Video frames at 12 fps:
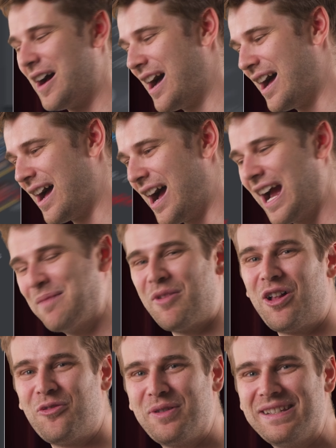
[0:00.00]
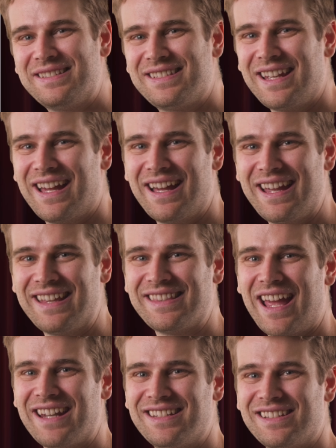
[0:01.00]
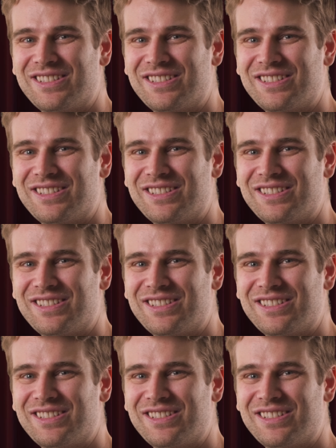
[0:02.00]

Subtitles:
I'm always in that